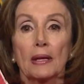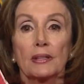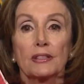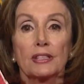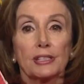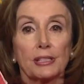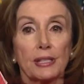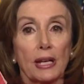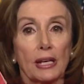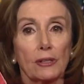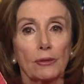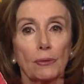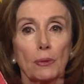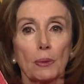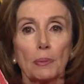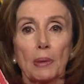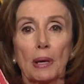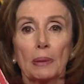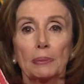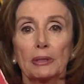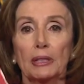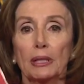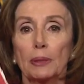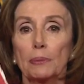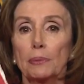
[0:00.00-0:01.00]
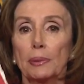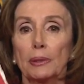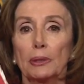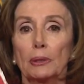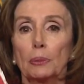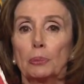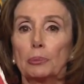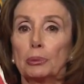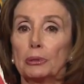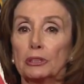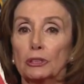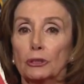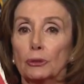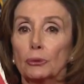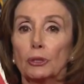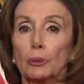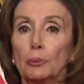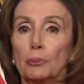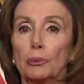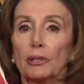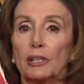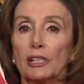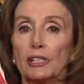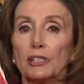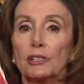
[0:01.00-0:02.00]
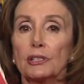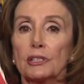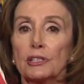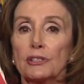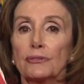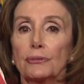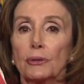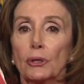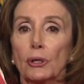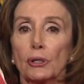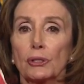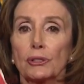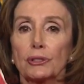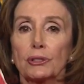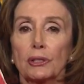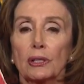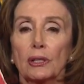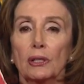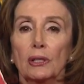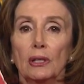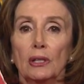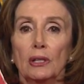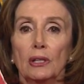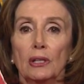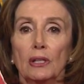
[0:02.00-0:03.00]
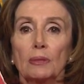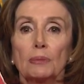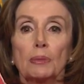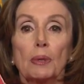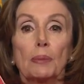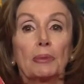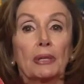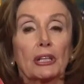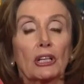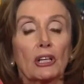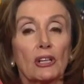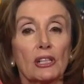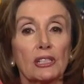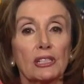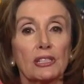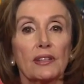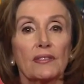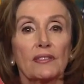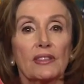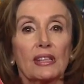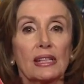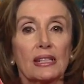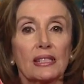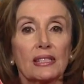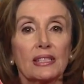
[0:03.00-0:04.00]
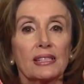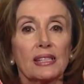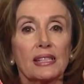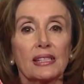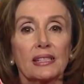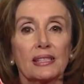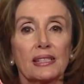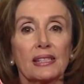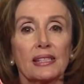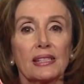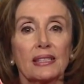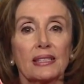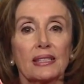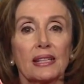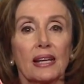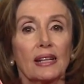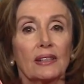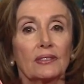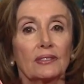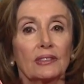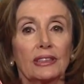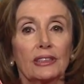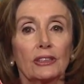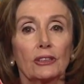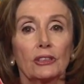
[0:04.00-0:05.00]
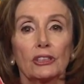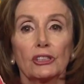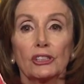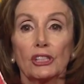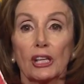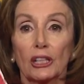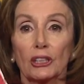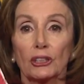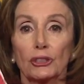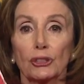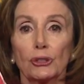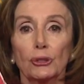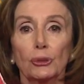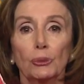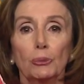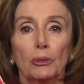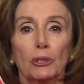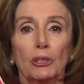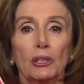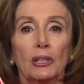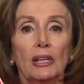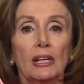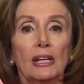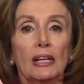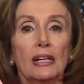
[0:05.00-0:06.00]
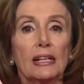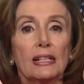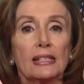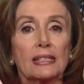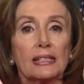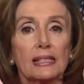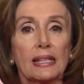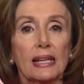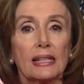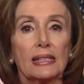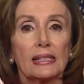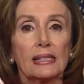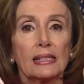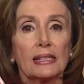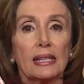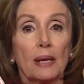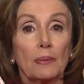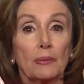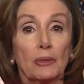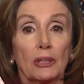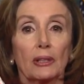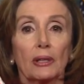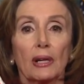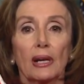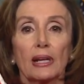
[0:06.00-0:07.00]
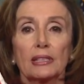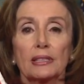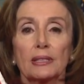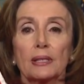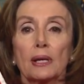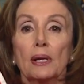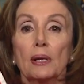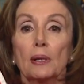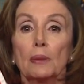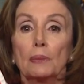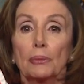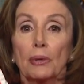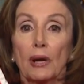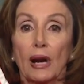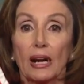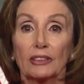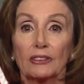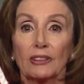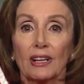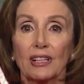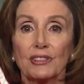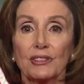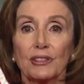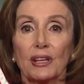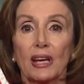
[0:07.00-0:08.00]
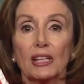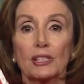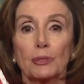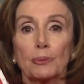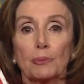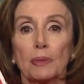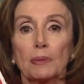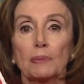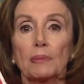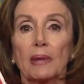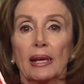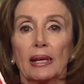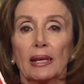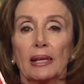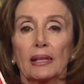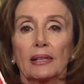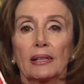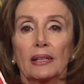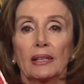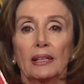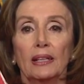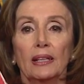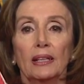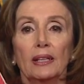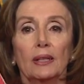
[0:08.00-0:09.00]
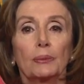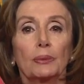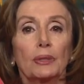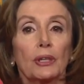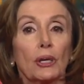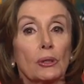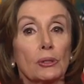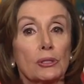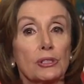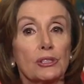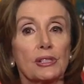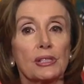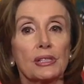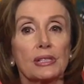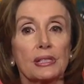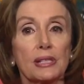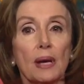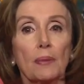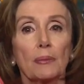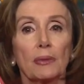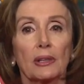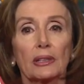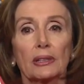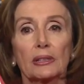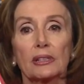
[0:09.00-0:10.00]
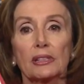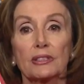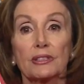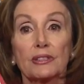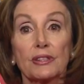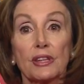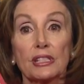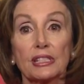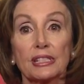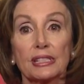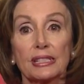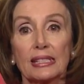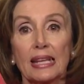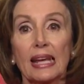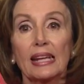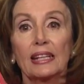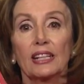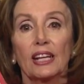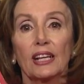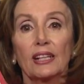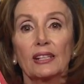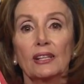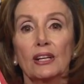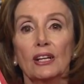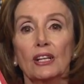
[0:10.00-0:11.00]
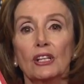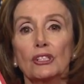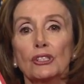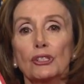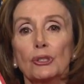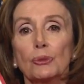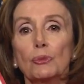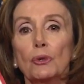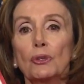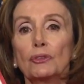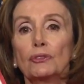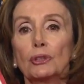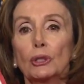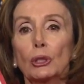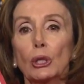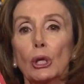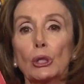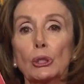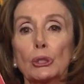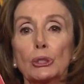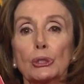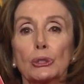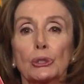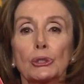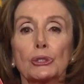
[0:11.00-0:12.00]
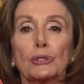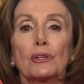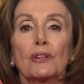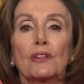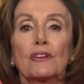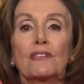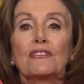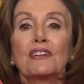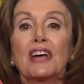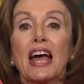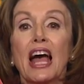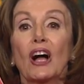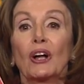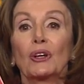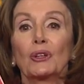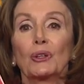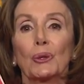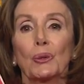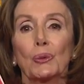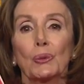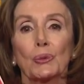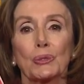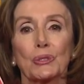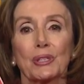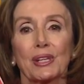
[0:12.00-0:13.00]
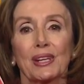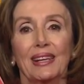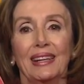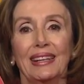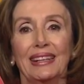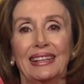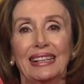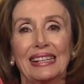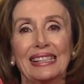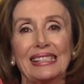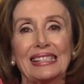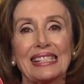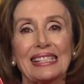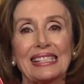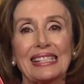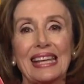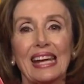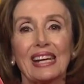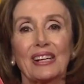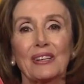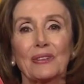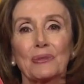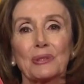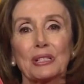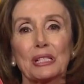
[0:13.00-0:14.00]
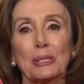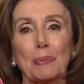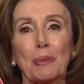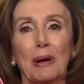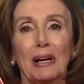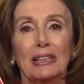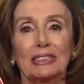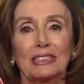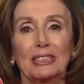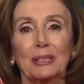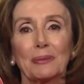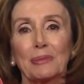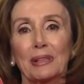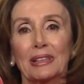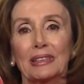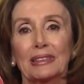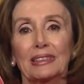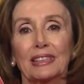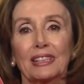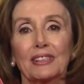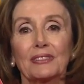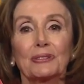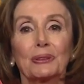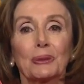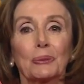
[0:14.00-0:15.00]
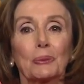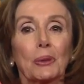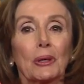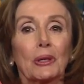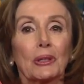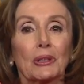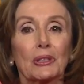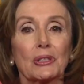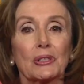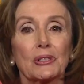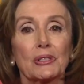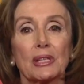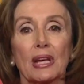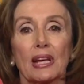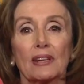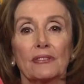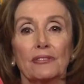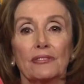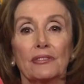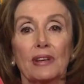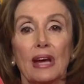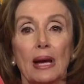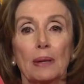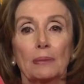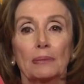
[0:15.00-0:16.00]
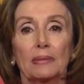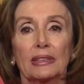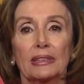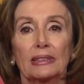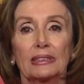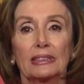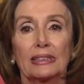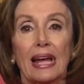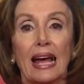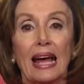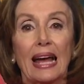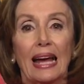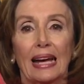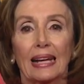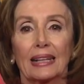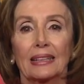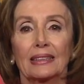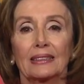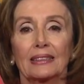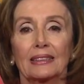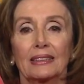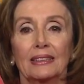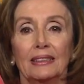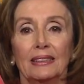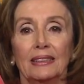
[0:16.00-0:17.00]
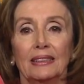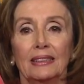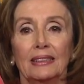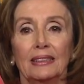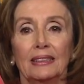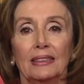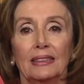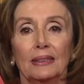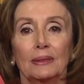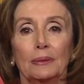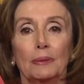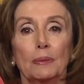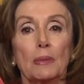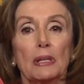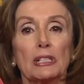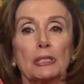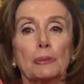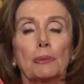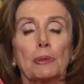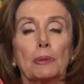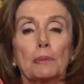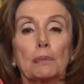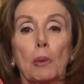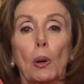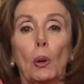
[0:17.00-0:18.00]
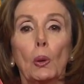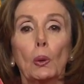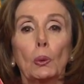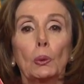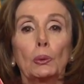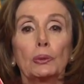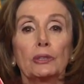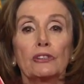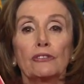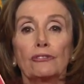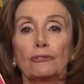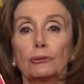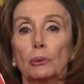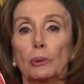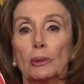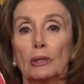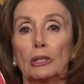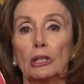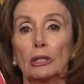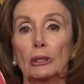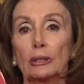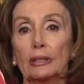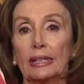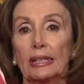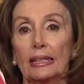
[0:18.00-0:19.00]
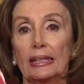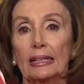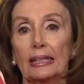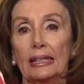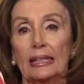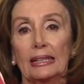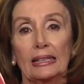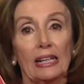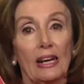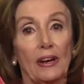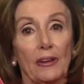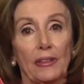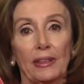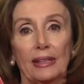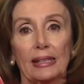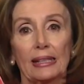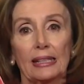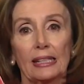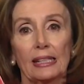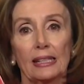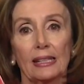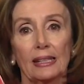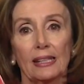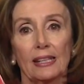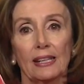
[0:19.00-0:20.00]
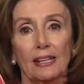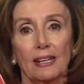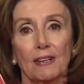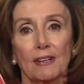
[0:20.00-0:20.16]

The Senate Republican bill put corporations first but because of the insistence of leader Chuck Schumer and Senate Democrats, progress has been made. We urge the, Sem- the Senate to move closer to the values in the Take Responsibility for Workers and Families Act. We must be bold and forward looking in our thinking.